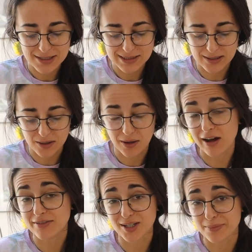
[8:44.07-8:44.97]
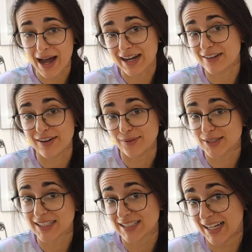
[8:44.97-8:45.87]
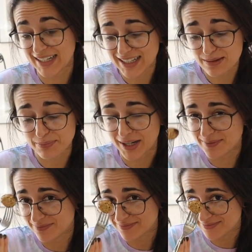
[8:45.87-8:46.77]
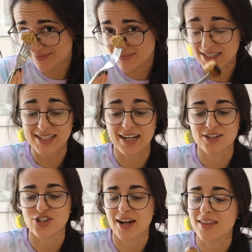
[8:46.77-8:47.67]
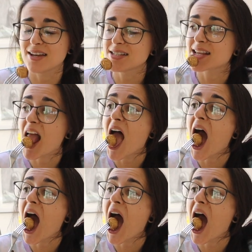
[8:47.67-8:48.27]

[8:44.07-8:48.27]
So I'll have to go back if I really like it, but excited to try this.